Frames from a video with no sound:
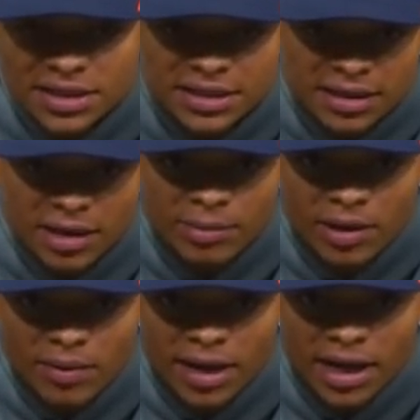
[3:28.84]
and it didn't go my
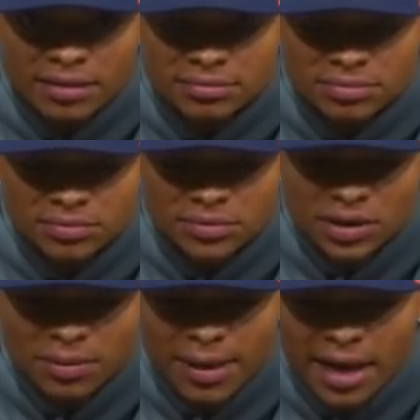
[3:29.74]
way, I
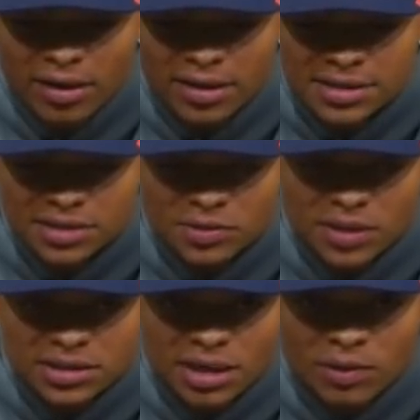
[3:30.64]
look back on the
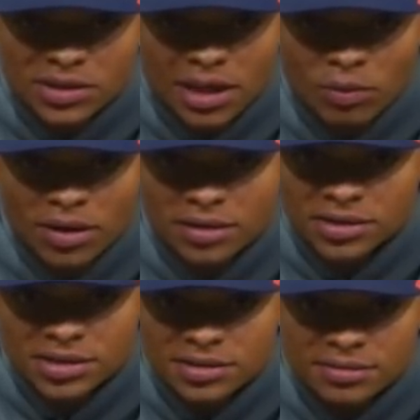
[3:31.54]
situation, I wish I would have
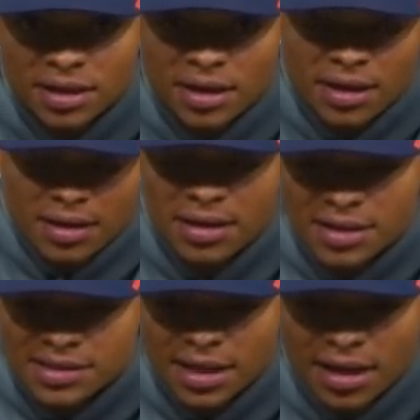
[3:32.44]
just
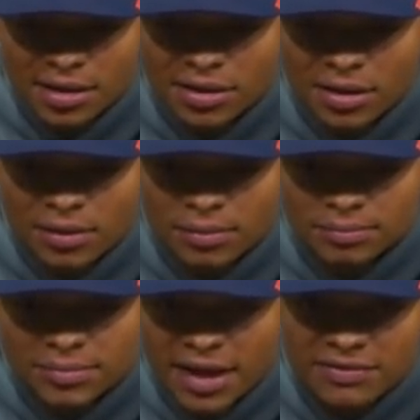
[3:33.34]
said, you know,
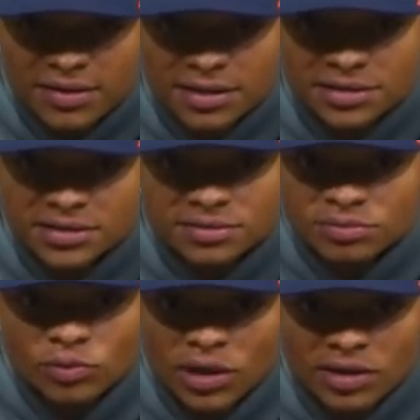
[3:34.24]
F it and just
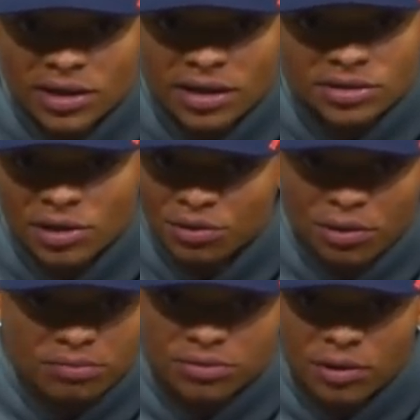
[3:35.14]
went out there and, you know,
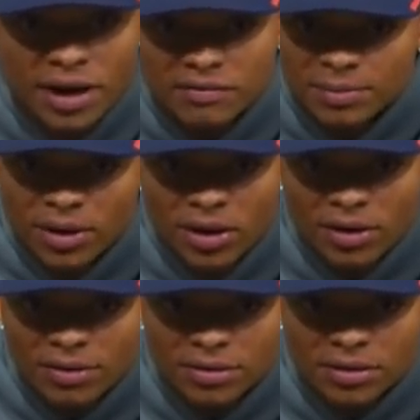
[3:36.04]
throw every
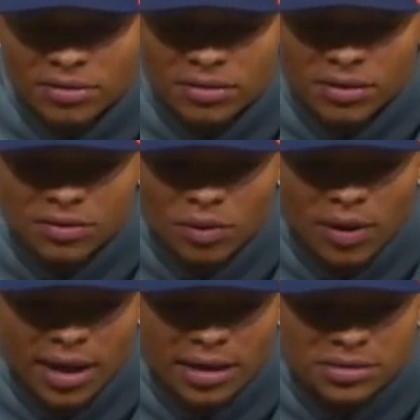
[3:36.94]
ball the
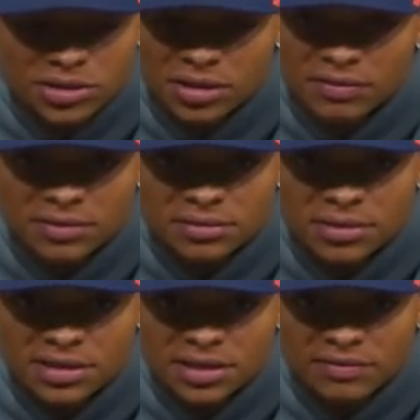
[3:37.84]
way I should have and
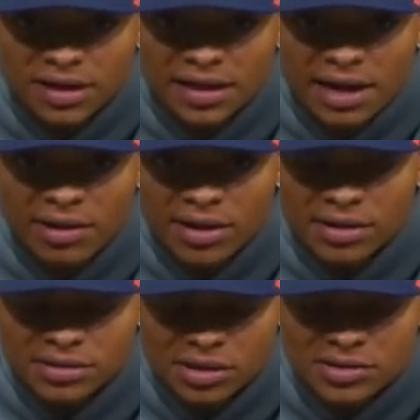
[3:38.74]
stuff like that, rather
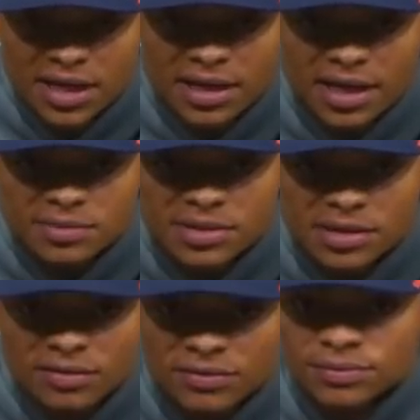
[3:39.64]
than, you know, second guess myself.